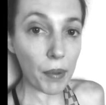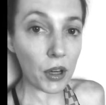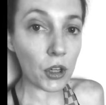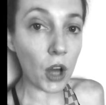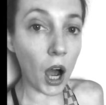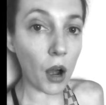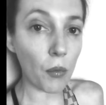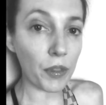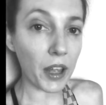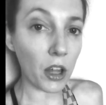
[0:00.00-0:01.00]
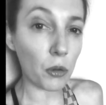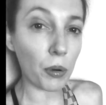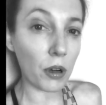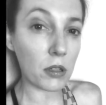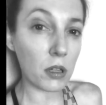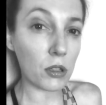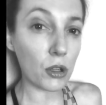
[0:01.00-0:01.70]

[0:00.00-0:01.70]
but not with the other person.